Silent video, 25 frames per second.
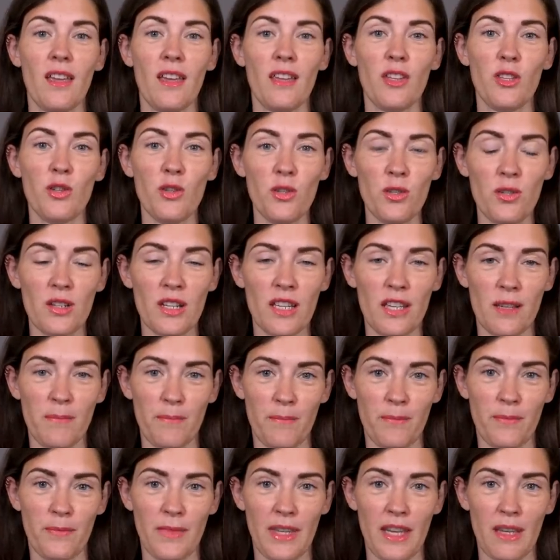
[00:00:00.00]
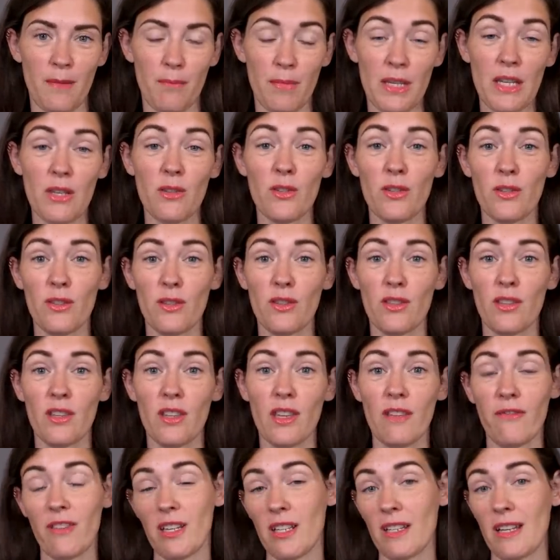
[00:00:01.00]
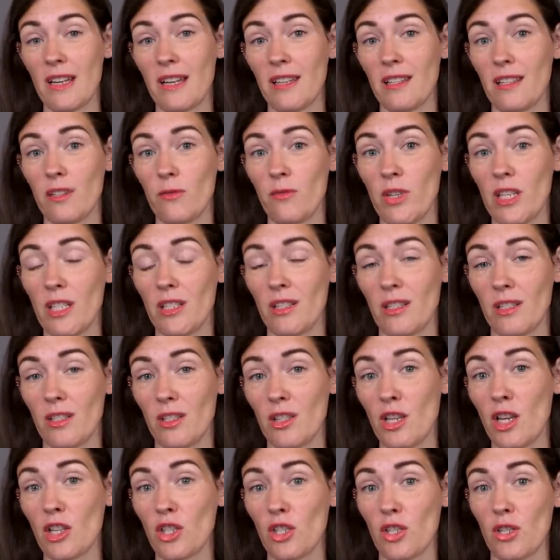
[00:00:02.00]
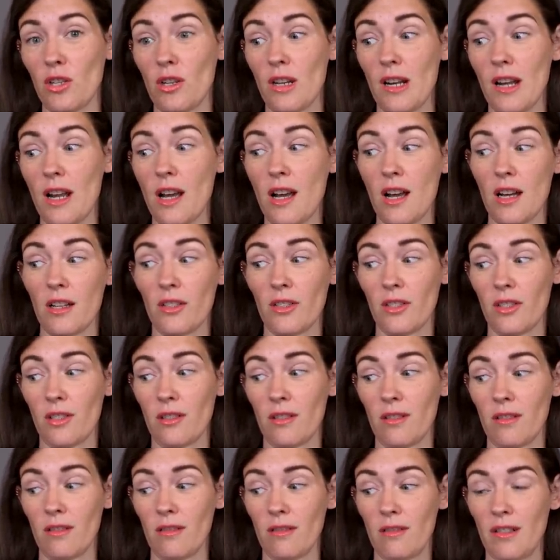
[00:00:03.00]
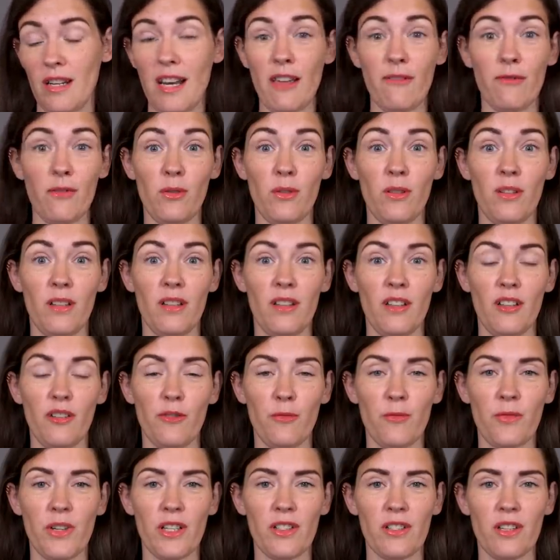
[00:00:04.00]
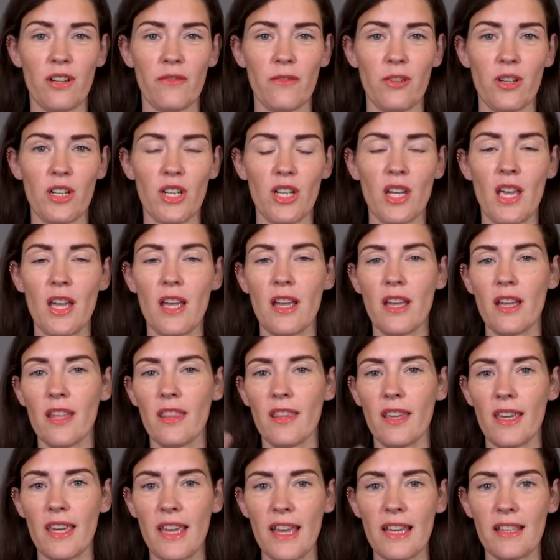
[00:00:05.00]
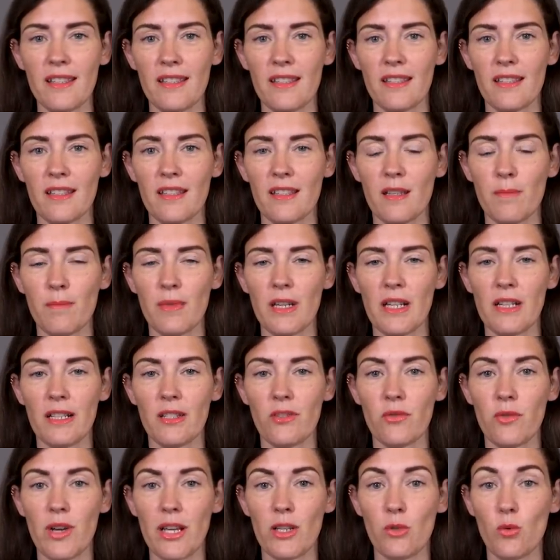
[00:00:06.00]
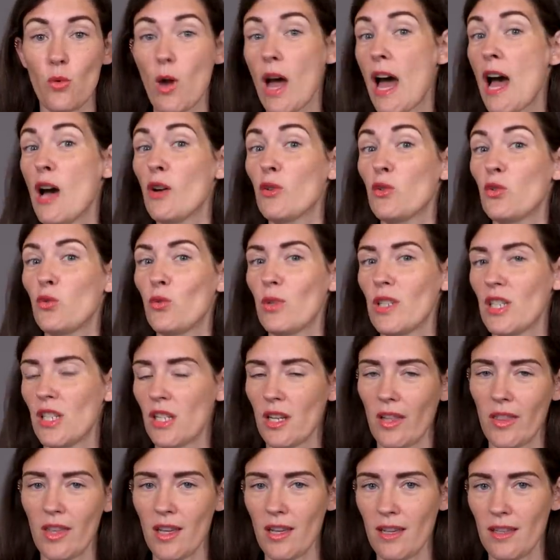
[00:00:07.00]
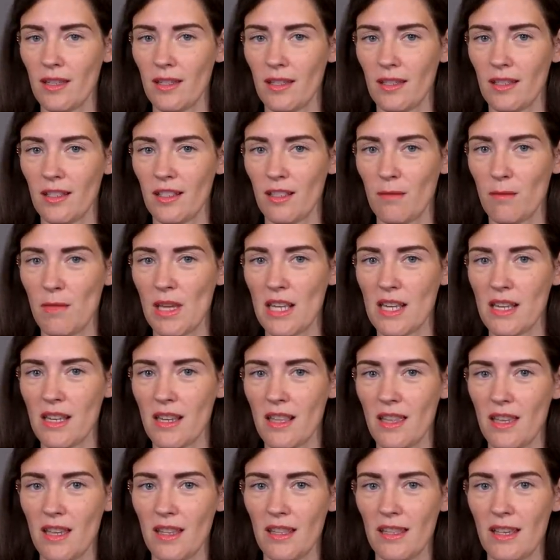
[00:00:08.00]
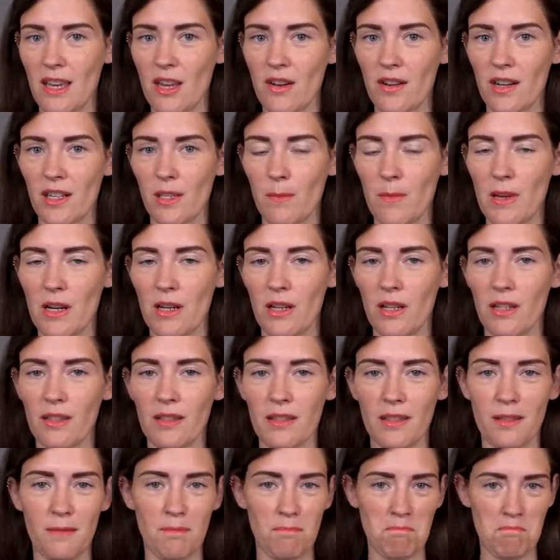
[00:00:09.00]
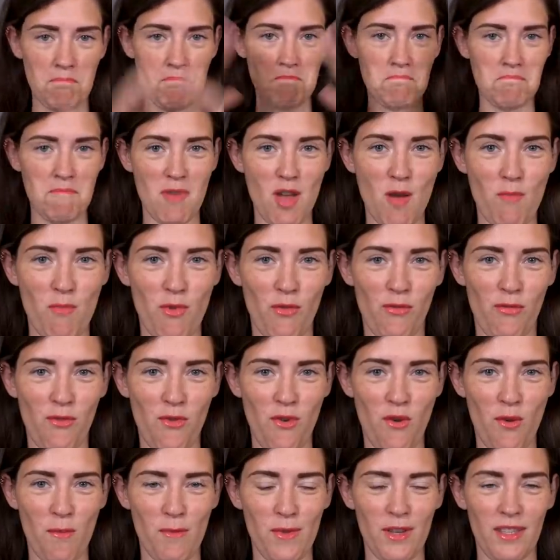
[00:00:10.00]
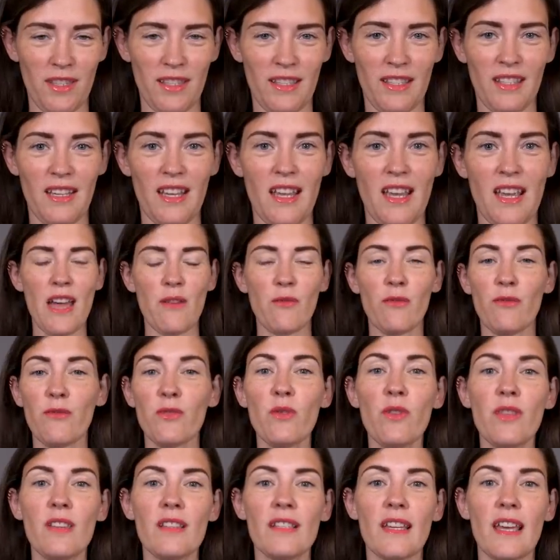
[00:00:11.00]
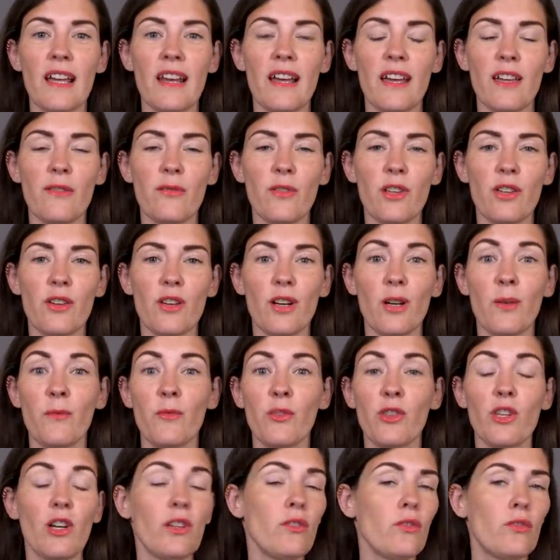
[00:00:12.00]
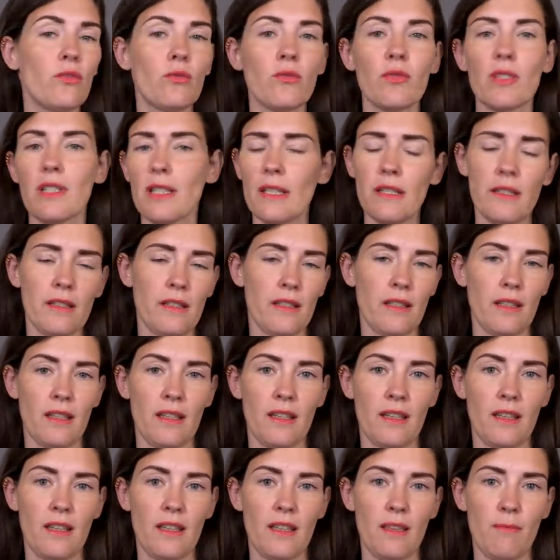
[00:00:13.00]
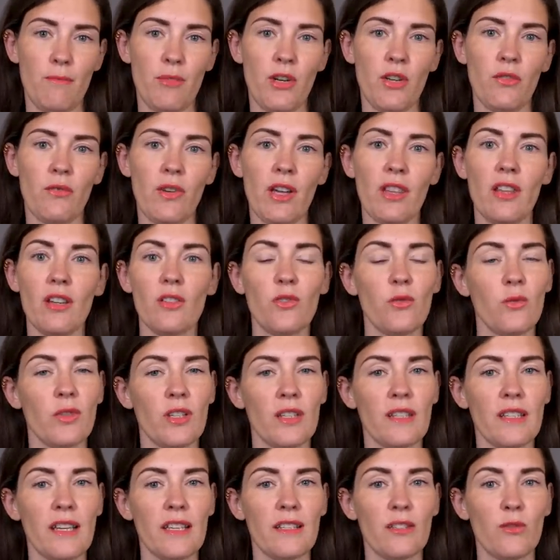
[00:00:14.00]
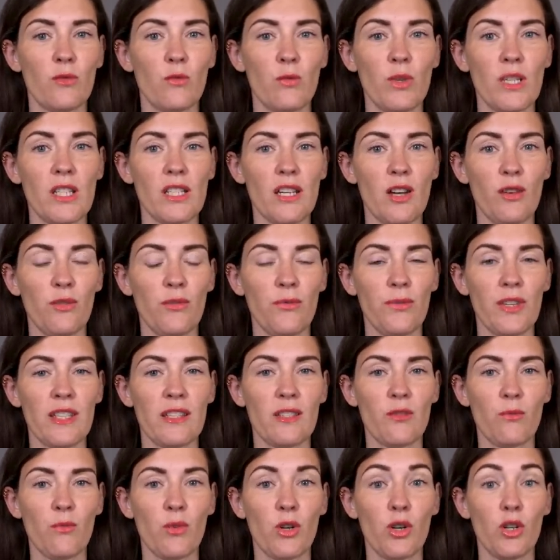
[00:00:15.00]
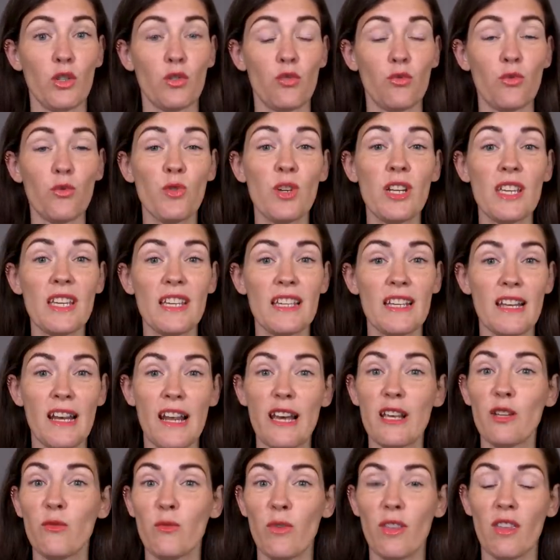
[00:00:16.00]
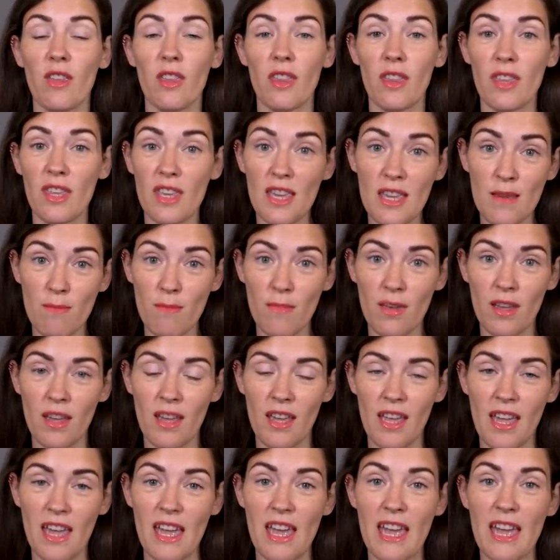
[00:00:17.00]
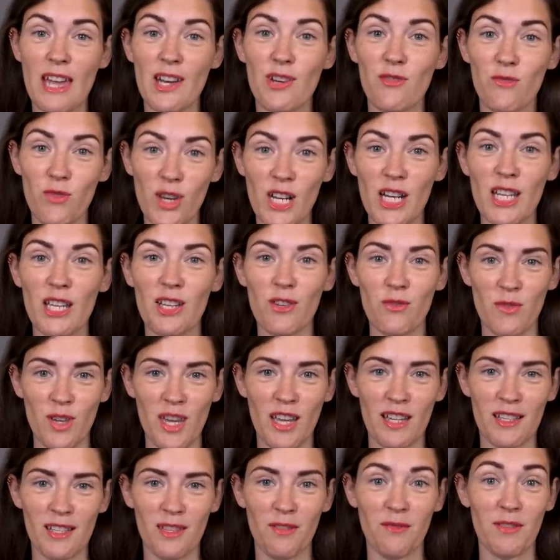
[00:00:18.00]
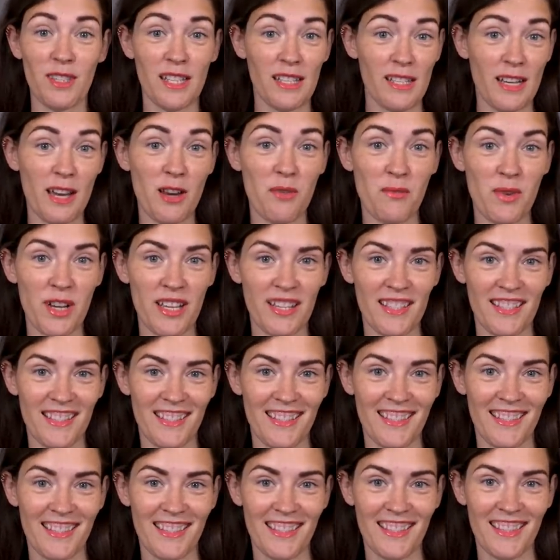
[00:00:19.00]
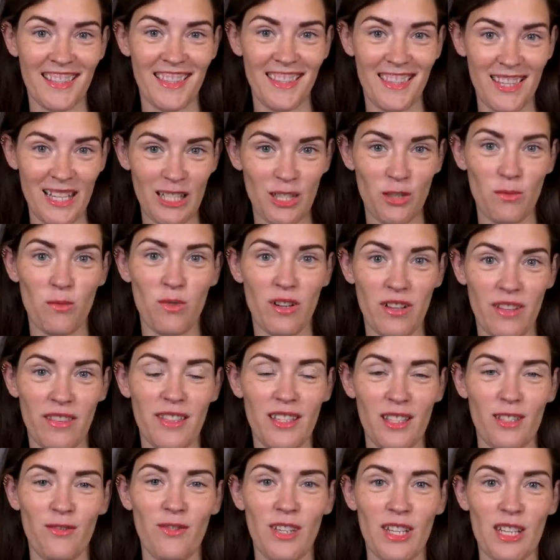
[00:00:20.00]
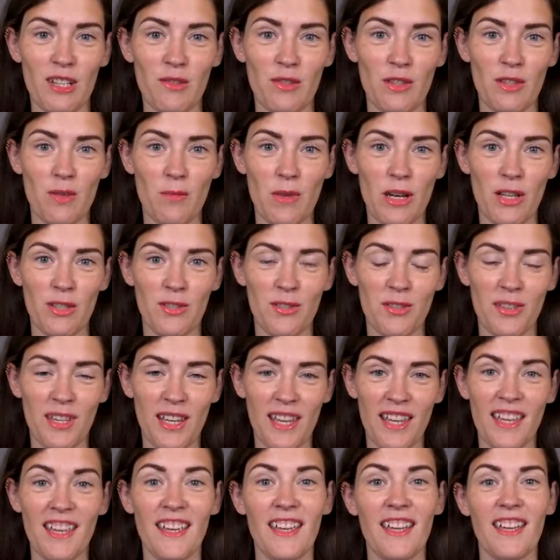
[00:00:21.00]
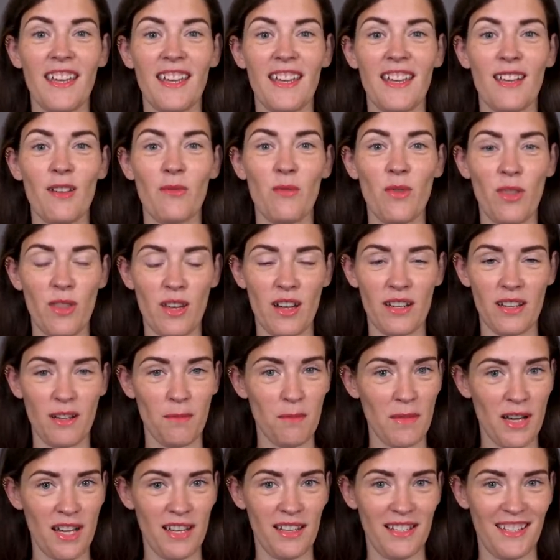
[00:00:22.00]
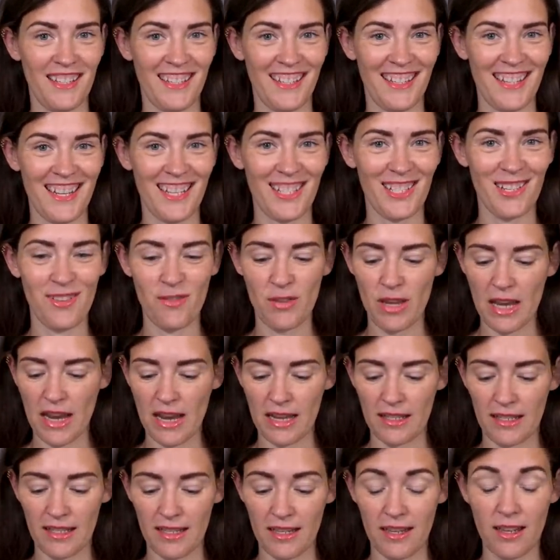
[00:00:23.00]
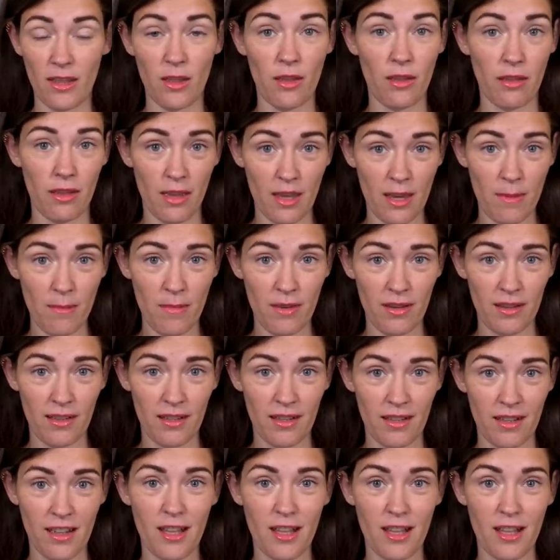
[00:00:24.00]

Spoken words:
Usually, because the event has reached such a large level of press coverage, the guests typically try to outdo each other, making the entire experience a performance. I review this gala every year, not to diss, but rather to assess which outfits were truly in line with the theme and really creative design-wise. That's what this video is about today. With that in mind, let's look at the theme,